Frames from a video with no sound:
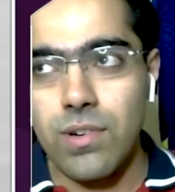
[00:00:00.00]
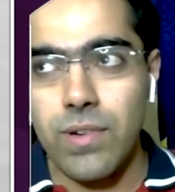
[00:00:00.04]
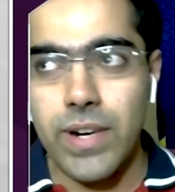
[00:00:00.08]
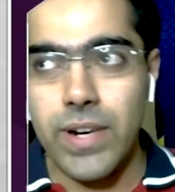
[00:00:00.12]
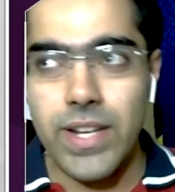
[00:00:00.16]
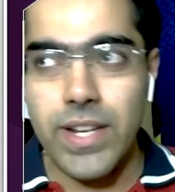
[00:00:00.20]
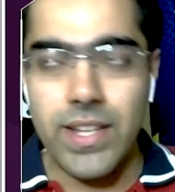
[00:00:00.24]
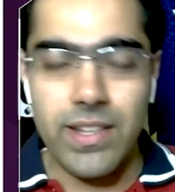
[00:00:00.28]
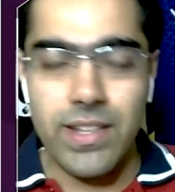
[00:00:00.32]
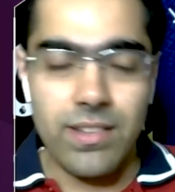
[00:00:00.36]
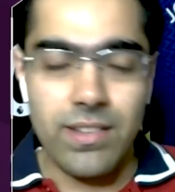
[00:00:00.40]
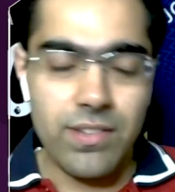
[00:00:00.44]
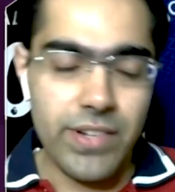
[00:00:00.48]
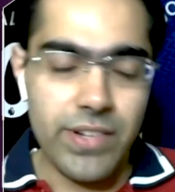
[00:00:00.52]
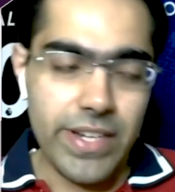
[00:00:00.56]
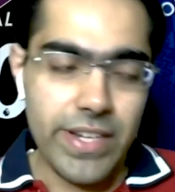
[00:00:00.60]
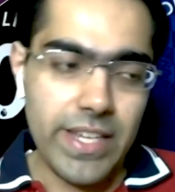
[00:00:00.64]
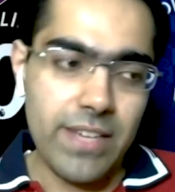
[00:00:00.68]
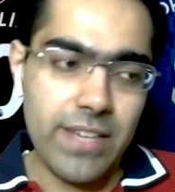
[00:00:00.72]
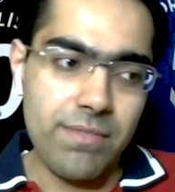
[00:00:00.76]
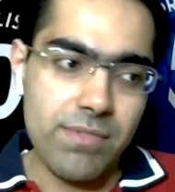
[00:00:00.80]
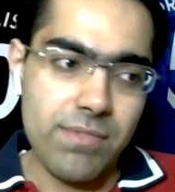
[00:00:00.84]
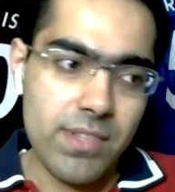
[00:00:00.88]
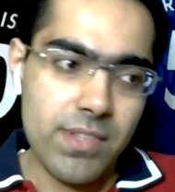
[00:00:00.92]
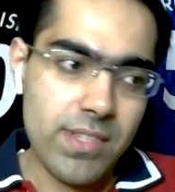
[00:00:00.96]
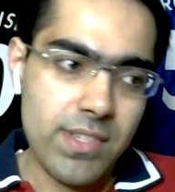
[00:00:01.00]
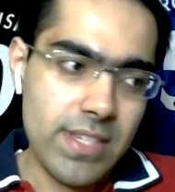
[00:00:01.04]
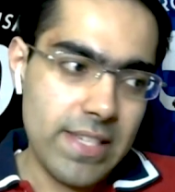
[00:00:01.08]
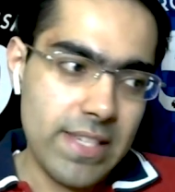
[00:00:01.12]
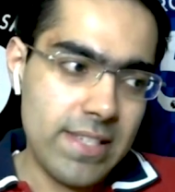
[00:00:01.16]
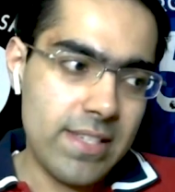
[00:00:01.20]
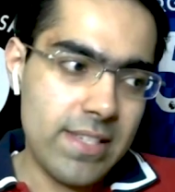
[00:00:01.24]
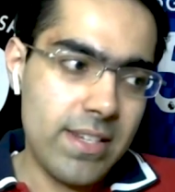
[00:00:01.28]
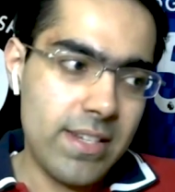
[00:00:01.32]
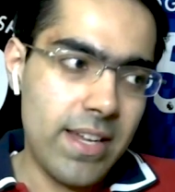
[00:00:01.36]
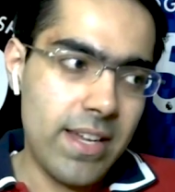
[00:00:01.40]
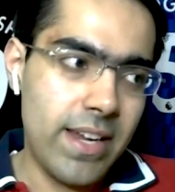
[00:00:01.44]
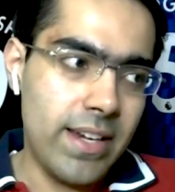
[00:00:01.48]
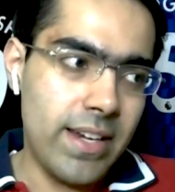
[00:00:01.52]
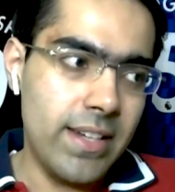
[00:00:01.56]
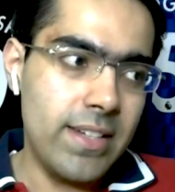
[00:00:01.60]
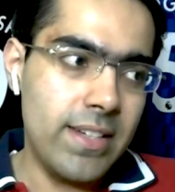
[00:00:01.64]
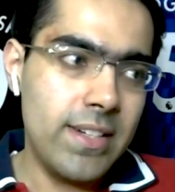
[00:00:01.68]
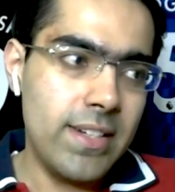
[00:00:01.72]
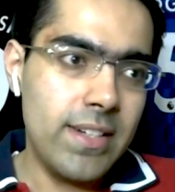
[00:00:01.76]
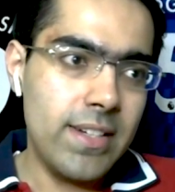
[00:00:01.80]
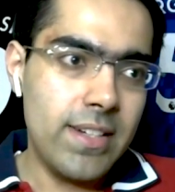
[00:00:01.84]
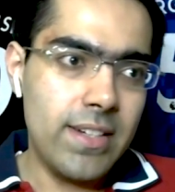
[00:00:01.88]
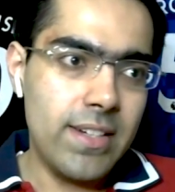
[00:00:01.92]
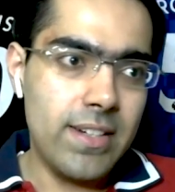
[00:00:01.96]
already in 3 games this season,
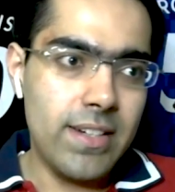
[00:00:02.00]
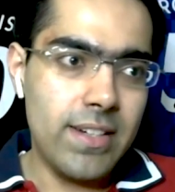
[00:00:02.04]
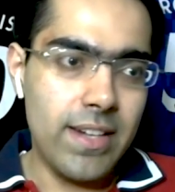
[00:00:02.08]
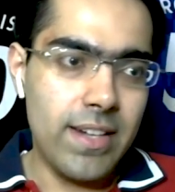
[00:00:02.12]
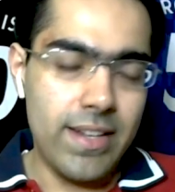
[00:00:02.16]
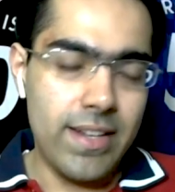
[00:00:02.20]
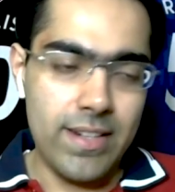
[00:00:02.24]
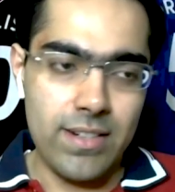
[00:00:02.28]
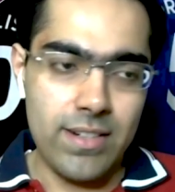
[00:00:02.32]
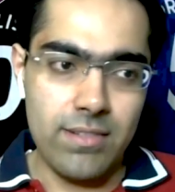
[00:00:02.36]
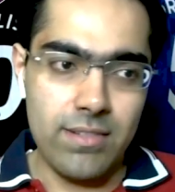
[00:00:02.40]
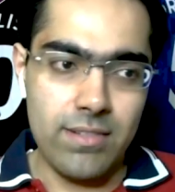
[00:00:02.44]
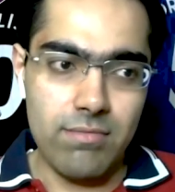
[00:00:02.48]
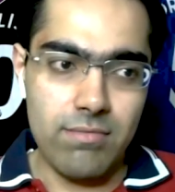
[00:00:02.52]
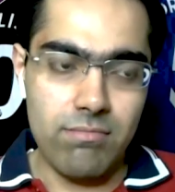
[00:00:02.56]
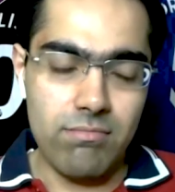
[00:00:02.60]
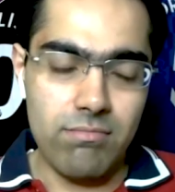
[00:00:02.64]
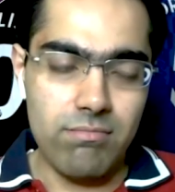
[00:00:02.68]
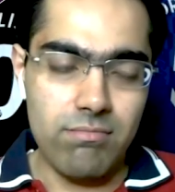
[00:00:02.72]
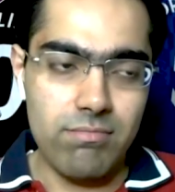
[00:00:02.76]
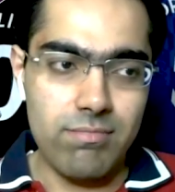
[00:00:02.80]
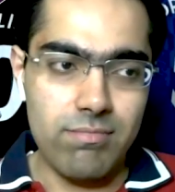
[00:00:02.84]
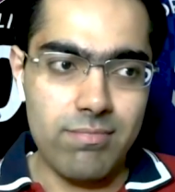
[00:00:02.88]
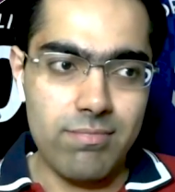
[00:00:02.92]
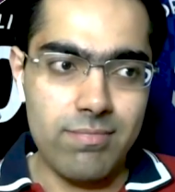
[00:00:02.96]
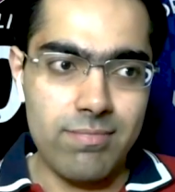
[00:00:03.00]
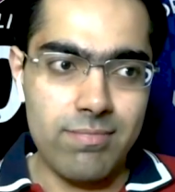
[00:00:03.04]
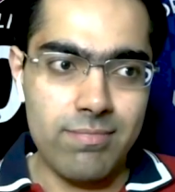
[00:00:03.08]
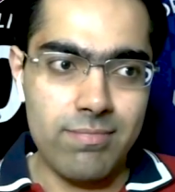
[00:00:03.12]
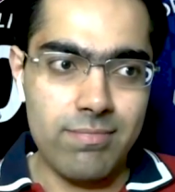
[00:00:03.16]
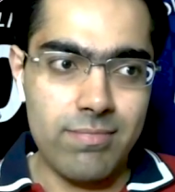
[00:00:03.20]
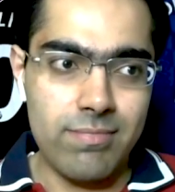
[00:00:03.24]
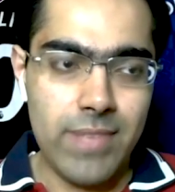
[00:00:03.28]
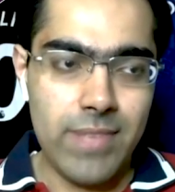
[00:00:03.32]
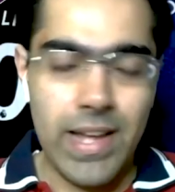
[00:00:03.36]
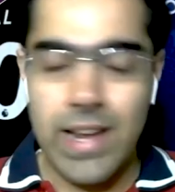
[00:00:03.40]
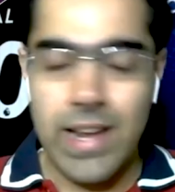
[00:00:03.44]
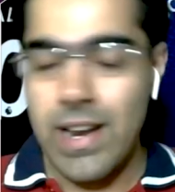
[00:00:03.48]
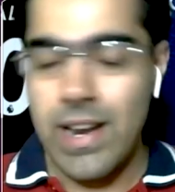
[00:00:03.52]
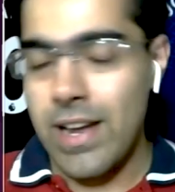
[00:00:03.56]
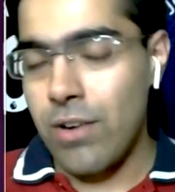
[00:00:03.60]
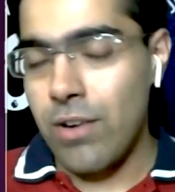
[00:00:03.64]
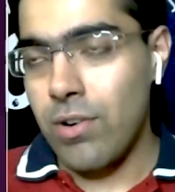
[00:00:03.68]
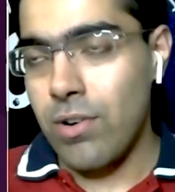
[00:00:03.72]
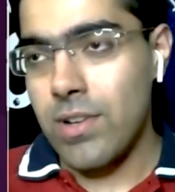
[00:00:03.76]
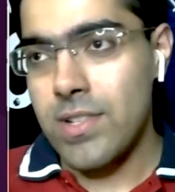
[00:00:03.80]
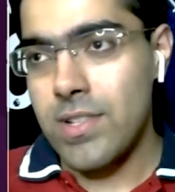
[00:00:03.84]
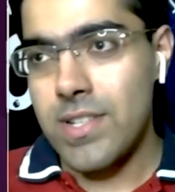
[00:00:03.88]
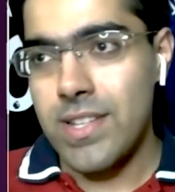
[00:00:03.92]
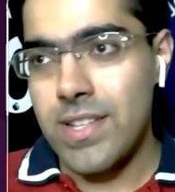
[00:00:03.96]
and I
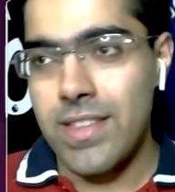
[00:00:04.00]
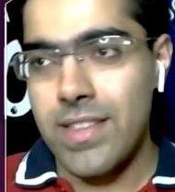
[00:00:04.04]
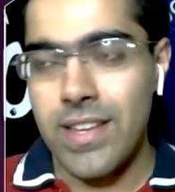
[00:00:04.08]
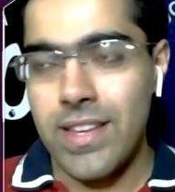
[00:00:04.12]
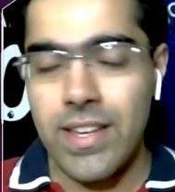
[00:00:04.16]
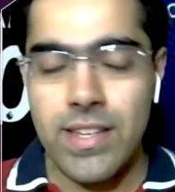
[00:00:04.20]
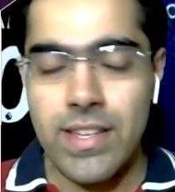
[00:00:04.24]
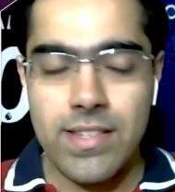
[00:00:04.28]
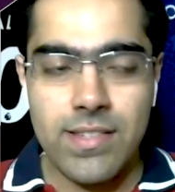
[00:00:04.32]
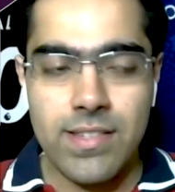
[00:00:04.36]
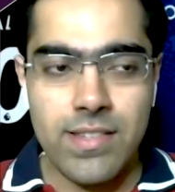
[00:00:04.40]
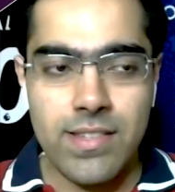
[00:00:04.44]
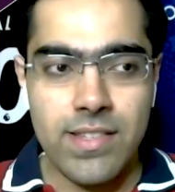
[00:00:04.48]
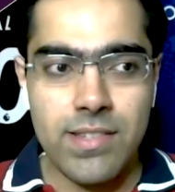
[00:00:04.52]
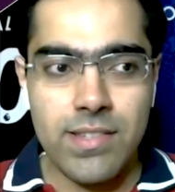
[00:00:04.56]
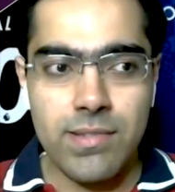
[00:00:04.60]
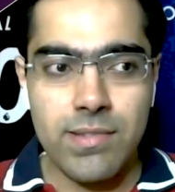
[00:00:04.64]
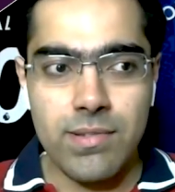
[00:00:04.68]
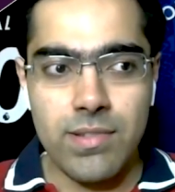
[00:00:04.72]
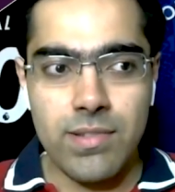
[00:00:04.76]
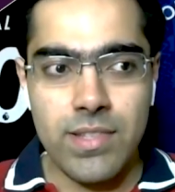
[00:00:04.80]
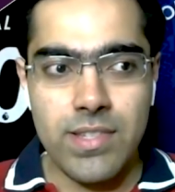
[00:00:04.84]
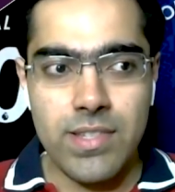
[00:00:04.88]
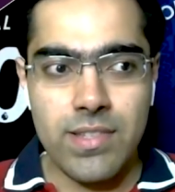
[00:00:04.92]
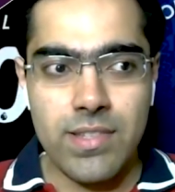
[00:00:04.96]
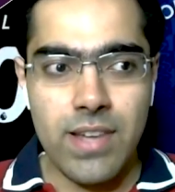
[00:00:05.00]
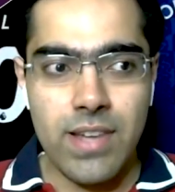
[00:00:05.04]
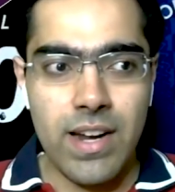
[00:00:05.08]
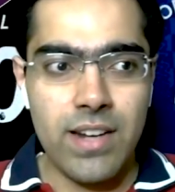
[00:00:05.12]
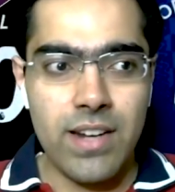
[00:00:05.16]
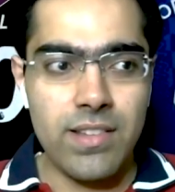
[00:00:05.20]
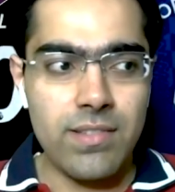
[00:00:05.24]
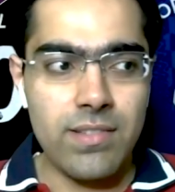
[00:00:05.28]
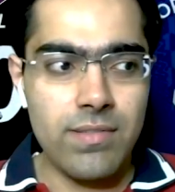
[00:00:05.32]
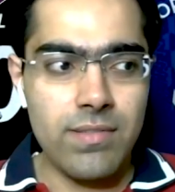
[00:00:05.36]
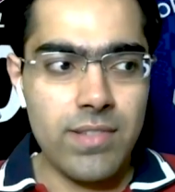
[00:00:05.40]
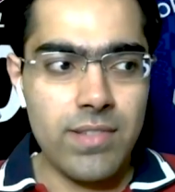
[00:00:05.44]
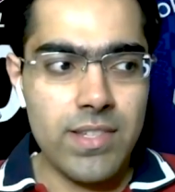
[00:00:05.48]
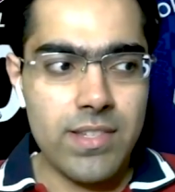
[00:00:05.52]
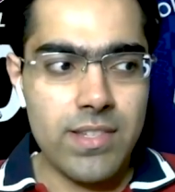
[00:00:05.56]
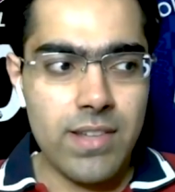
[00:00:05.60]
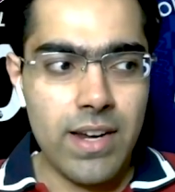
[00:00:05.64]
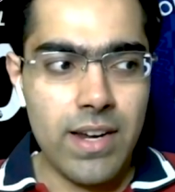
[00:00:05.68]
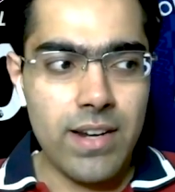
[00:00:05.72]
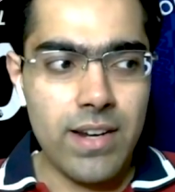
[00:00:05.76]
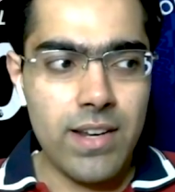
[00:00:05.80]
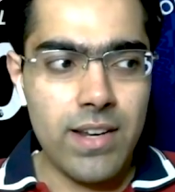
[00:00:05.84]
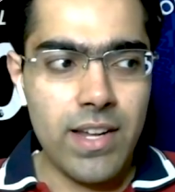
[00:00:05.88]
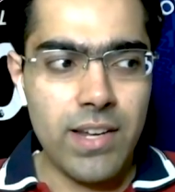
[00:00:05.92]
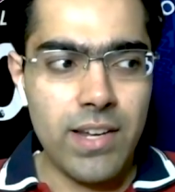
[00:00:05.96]
honestly think he's kind
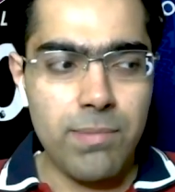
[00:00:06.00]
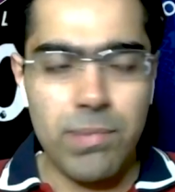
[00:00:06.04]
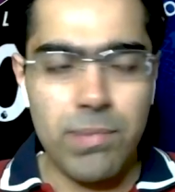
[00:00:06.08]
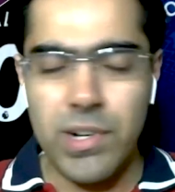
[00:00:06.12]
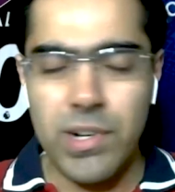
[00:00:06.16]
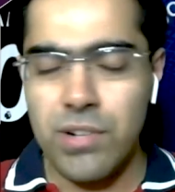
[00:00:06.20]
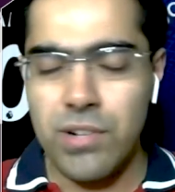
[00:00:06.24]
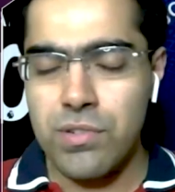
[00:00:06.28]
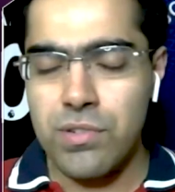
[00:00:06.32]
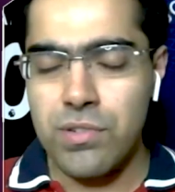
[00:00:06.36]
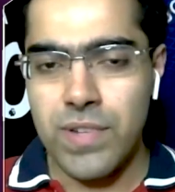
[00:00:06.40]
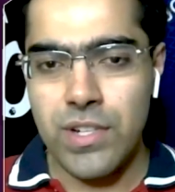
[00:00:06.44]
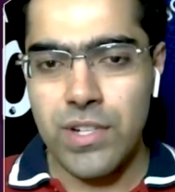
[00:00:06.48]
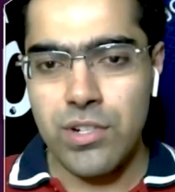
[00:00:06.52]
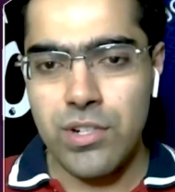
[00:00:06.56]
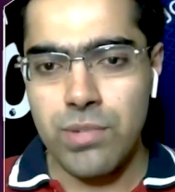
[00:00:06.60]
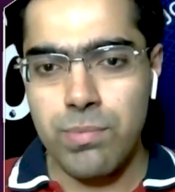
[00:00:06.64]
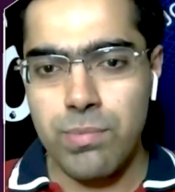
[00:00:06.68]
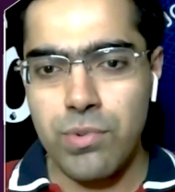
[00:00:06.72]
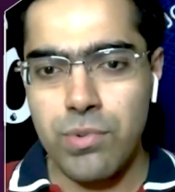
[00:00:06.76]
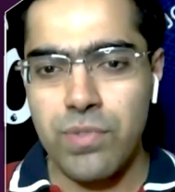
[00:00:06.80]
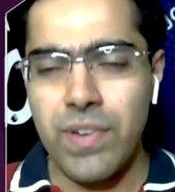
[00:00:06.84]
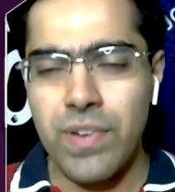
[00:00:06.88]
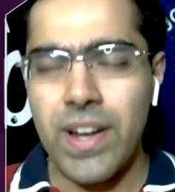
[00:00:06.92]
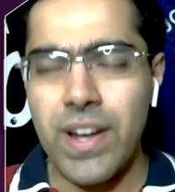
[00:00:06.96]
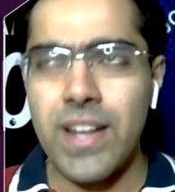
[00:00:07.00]
of like a player who's fixture proof.